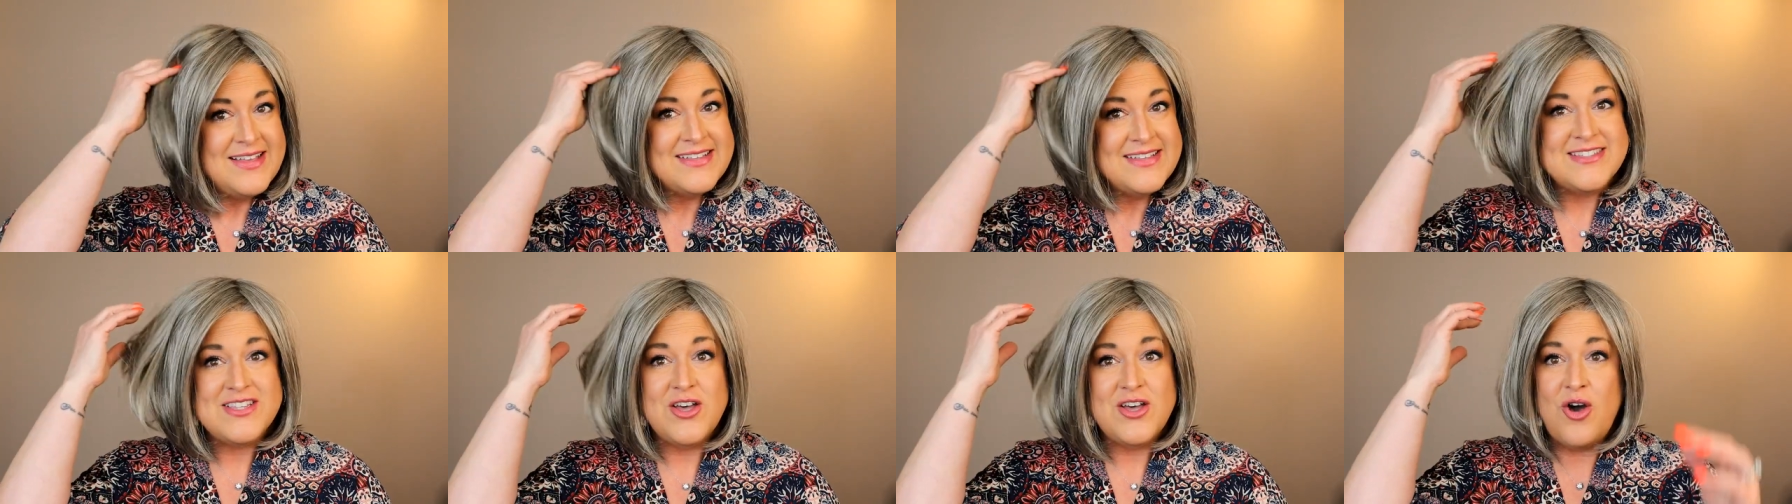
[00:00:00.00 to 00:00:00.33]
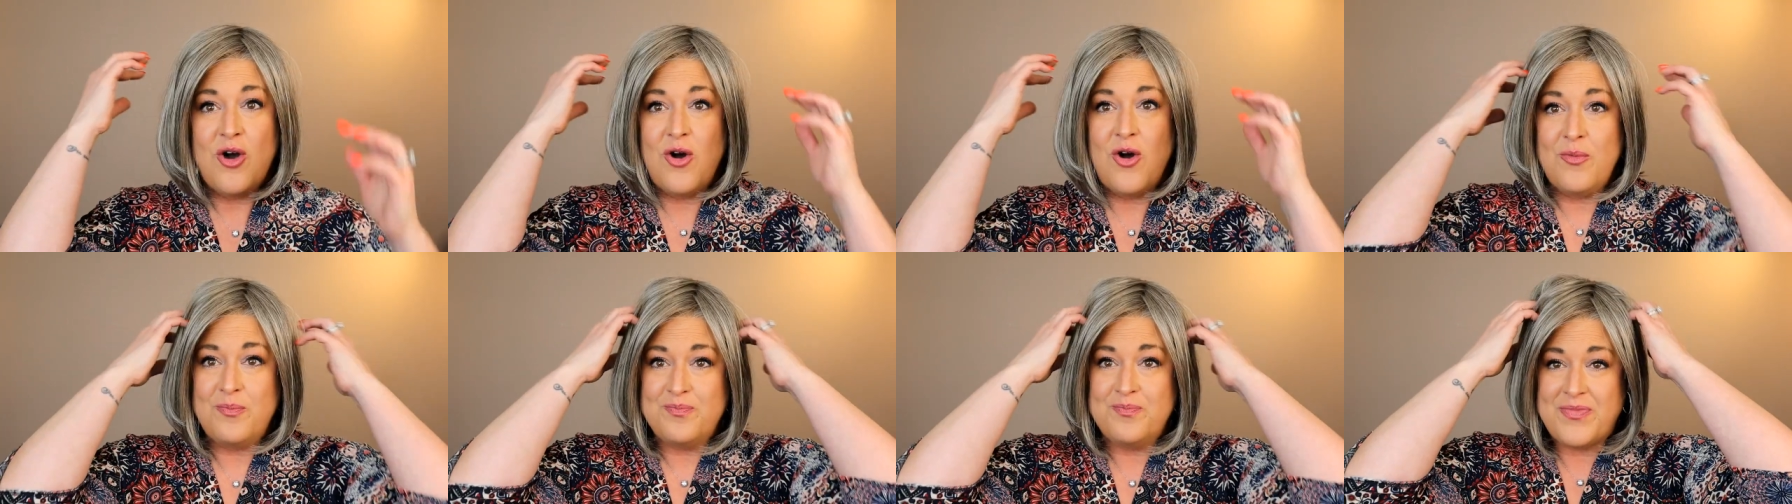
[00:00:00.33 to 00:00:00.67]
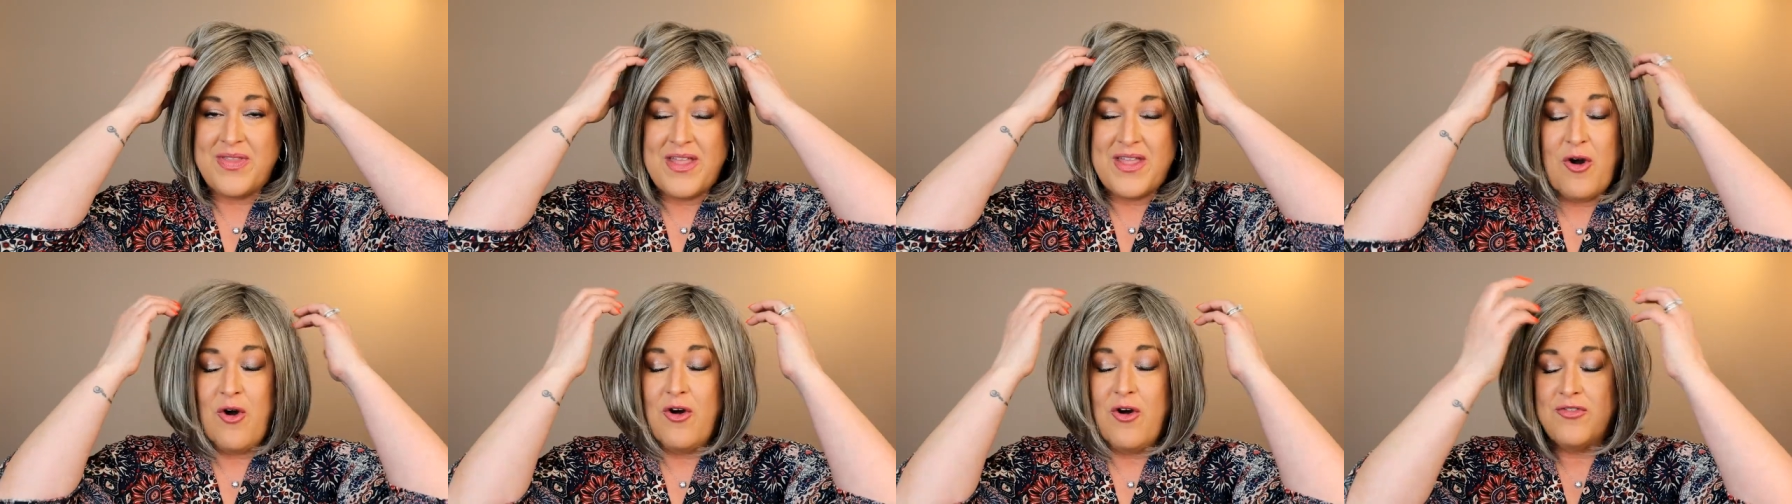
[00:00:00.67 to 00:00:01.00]
So
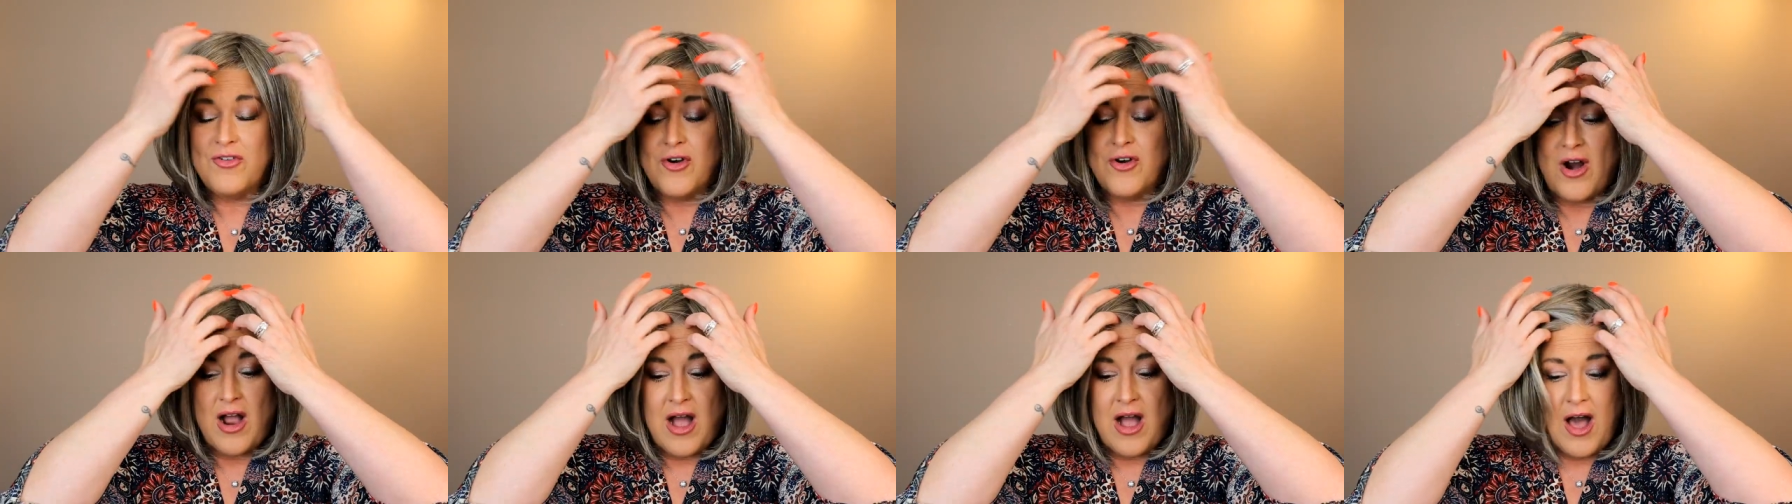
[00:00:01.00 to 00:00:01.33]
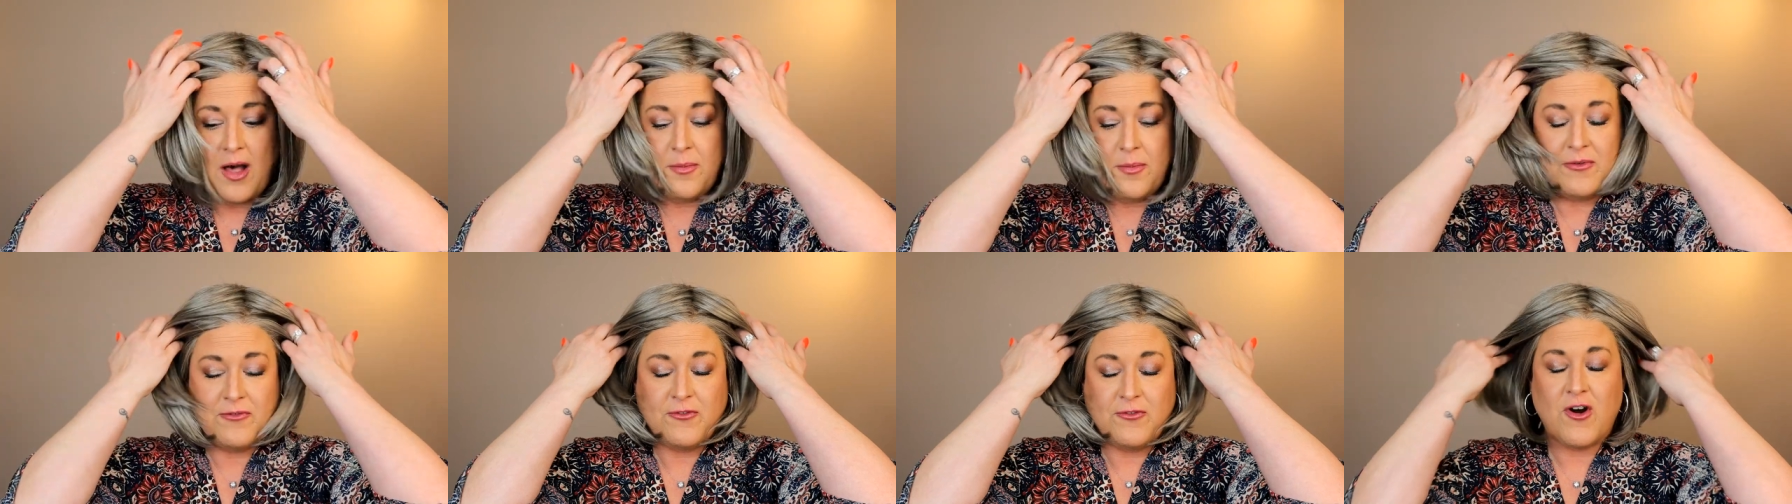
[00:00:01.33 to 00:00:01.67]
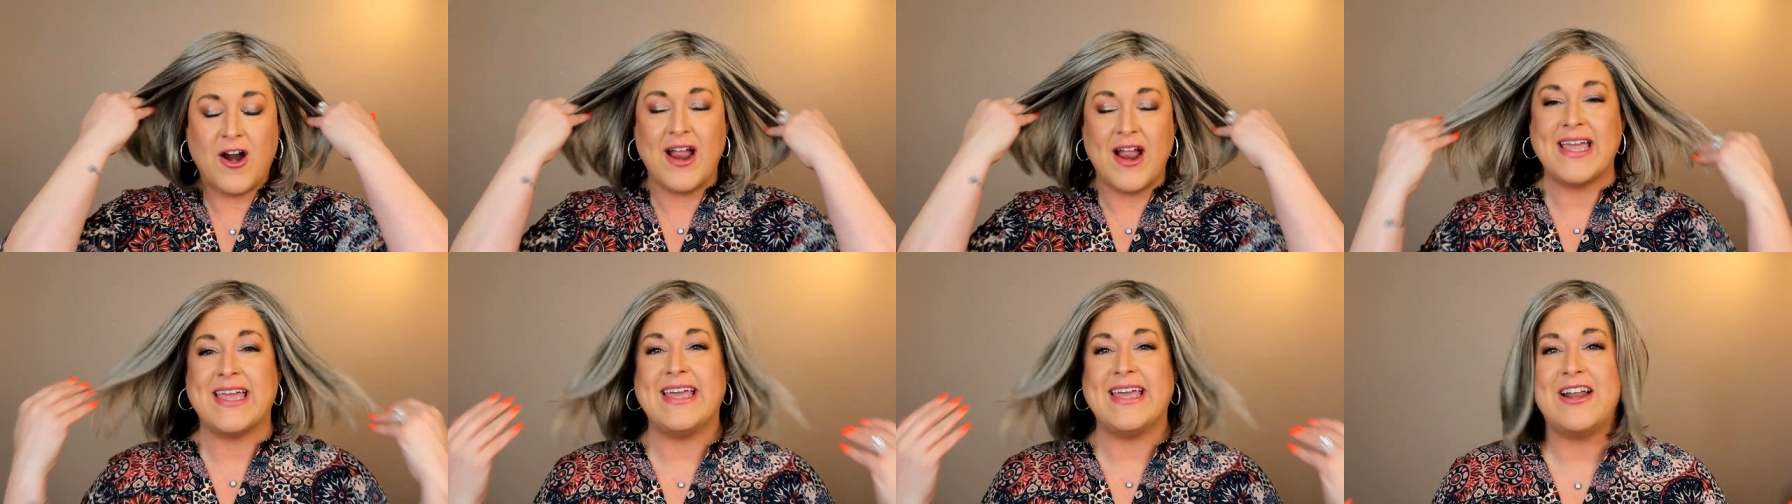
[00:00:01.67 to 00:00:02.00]
overall,
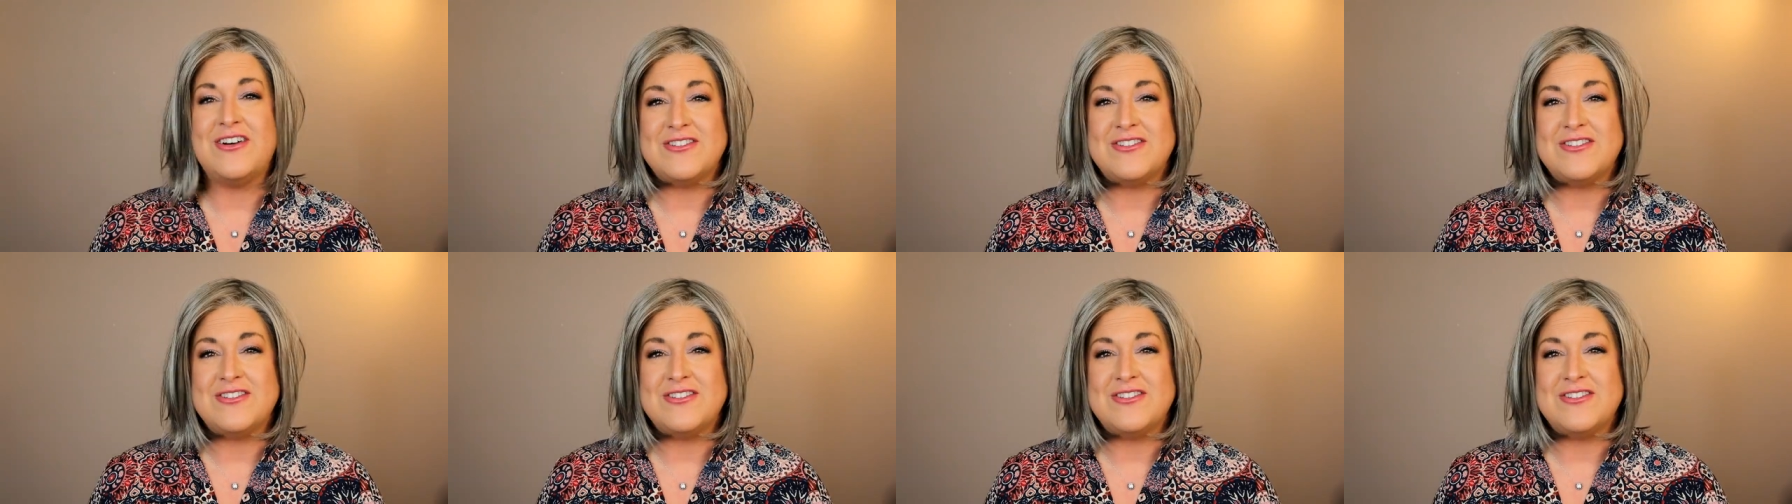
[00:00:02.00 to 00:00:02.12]
before I get